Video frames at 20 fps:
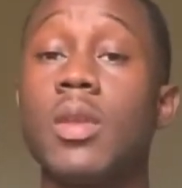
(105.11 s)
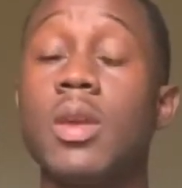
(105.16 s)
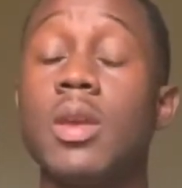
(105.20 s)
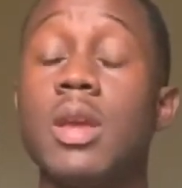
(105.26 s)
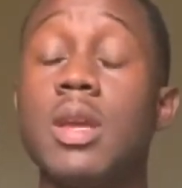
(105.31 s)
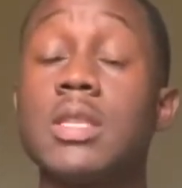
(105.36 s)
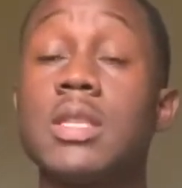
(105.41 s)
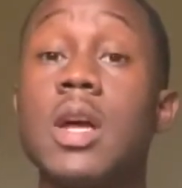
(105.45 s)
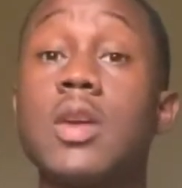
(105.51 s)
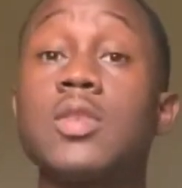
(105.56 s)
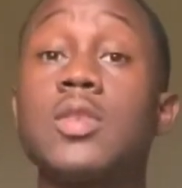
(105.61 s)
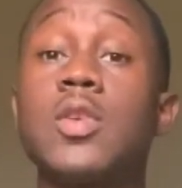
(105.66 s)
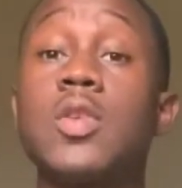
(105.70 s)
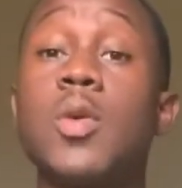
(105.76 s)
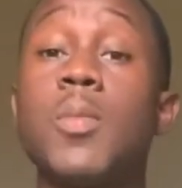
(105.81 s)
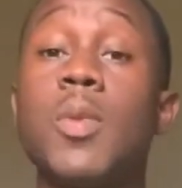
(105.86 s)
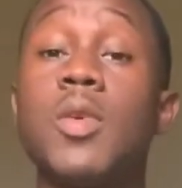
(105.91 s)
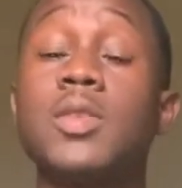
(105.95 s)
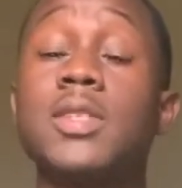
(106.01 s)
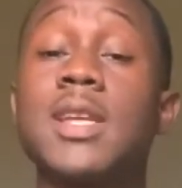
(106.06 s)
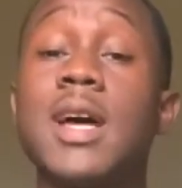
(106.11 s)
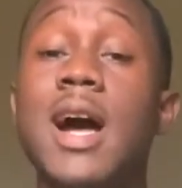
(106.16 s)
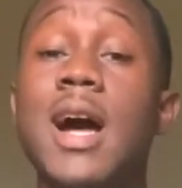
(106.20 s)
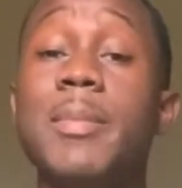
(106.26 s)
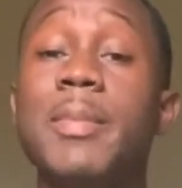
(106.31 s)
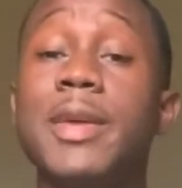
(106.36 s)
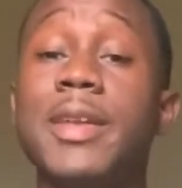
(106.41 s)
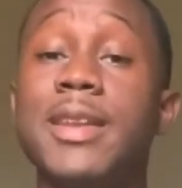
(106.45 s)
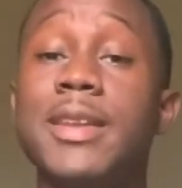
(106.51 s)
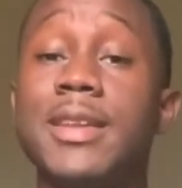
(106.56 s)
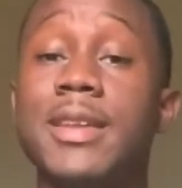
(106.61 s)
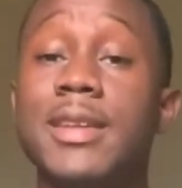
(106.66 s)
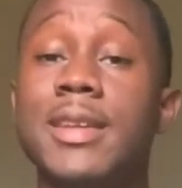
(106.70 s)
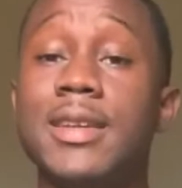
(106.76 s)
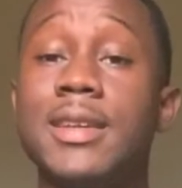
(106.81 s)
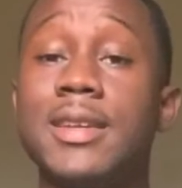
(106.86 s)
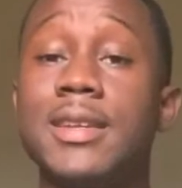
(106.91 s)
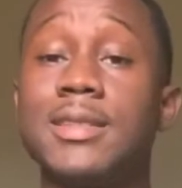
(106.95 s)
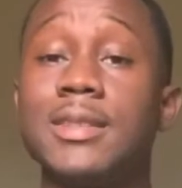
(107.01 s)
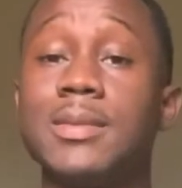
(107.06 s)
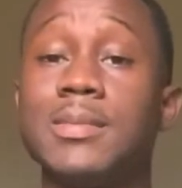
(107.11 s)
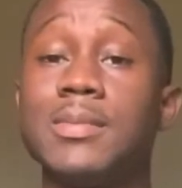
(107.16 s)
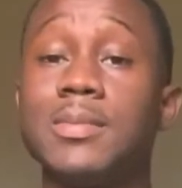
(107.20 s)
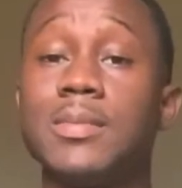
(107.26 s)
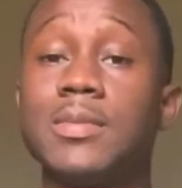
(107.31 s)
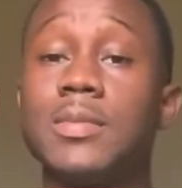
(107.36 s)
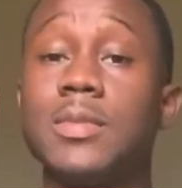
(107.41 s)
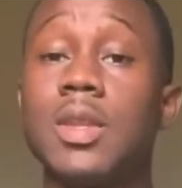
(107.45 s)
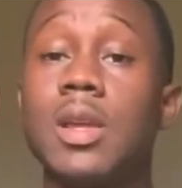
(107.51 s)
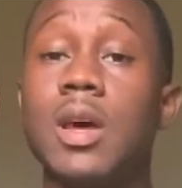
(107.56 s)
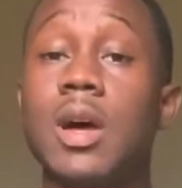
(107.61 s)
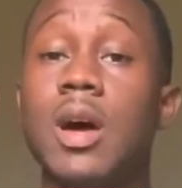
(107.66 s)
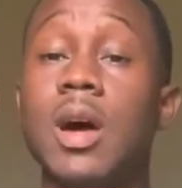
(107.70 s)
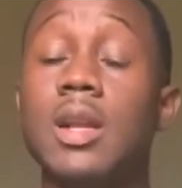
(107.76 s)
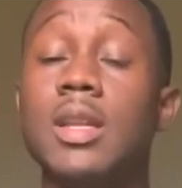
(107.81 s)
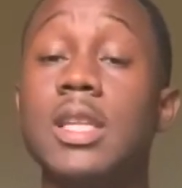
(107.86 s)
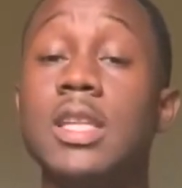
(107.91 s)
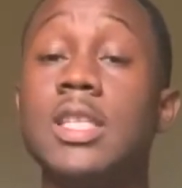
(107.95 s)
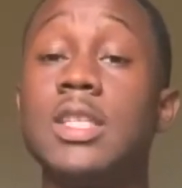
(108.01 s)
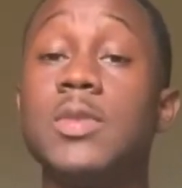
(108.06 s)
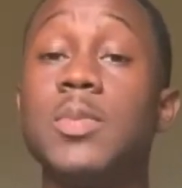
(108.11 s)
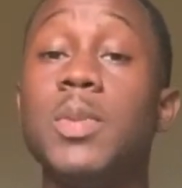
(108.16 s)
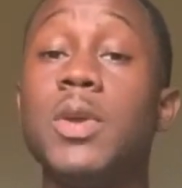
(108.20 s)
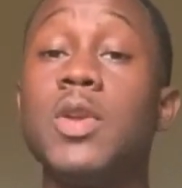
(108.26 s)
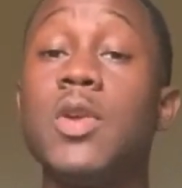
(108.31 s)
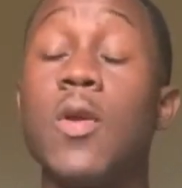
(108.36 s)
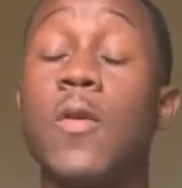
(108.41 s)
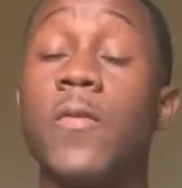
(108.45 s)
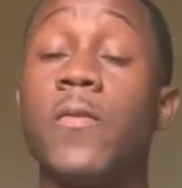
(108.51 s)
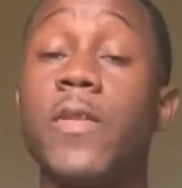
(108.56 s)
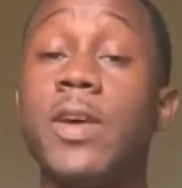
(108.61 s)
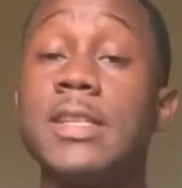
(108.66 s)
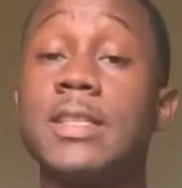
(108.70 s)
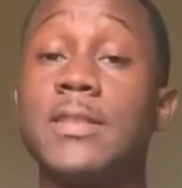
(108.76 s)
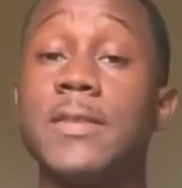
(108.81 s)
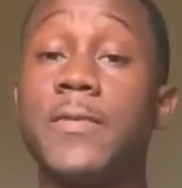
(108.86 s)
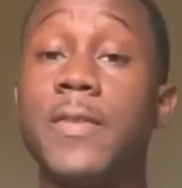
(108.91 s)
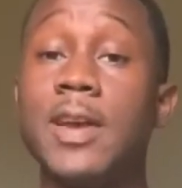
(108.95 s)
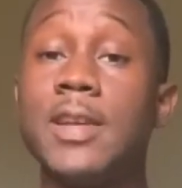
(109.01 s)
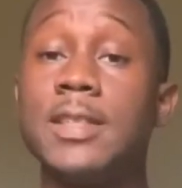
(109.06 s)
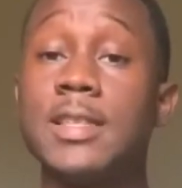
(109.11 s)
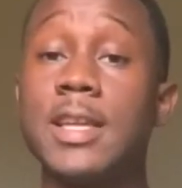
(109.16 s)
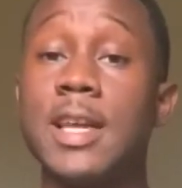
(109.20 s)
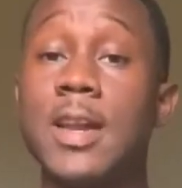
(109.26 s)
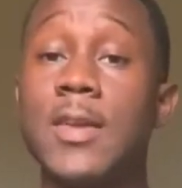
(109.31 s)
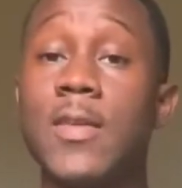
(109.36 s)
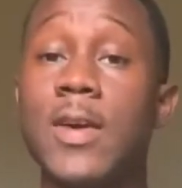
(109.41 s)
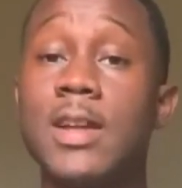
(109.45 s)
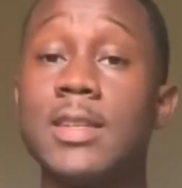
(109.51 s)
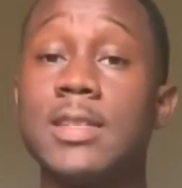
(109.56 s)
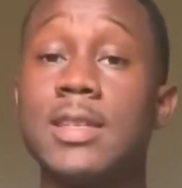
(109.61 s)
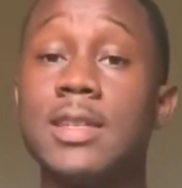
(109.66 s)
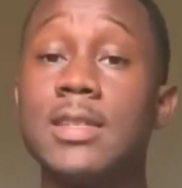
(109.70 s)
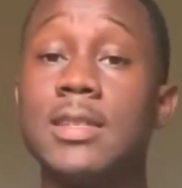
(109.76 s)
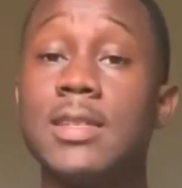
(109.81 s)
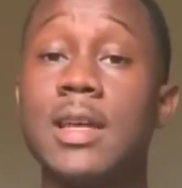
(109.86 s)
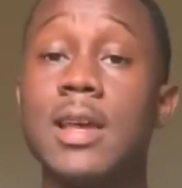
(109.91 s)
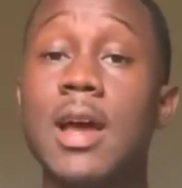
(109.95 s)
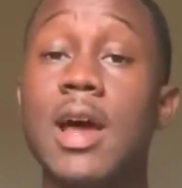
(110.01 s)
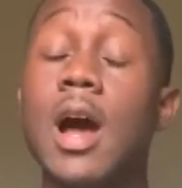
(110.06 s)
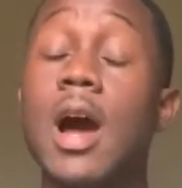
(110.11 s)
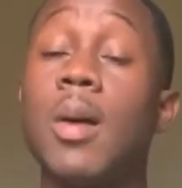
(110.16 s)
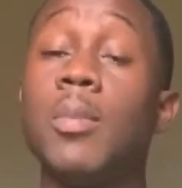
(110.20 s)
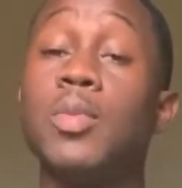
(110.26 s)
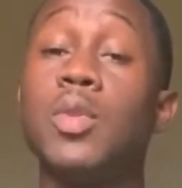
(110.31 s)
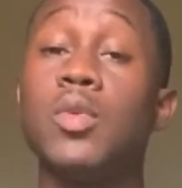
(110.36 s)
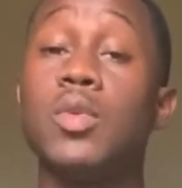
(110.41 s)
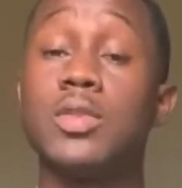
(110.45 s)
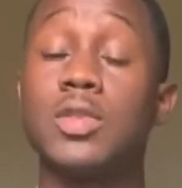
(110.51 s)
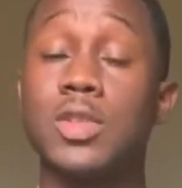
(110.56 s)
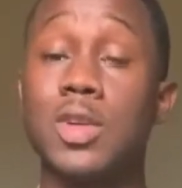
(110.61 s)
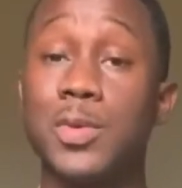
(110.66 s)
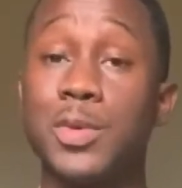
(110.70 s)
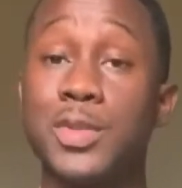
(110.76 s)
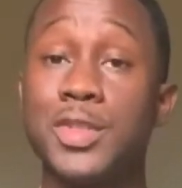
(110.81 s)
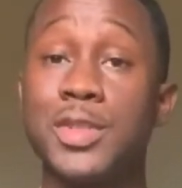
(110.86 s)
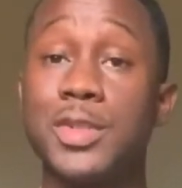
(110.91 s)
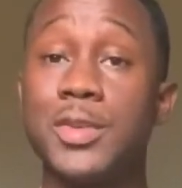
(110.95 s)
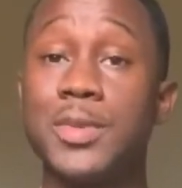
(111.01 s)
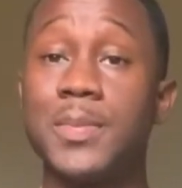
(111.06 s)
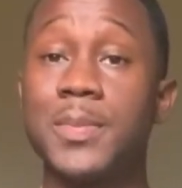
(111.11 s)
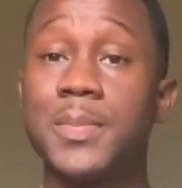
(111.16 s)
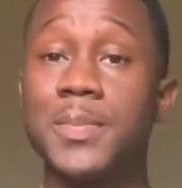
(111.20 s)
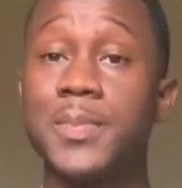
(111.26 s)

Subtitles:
It's also the most common. These will be your face-to-face interactions, how I'm doing so with you.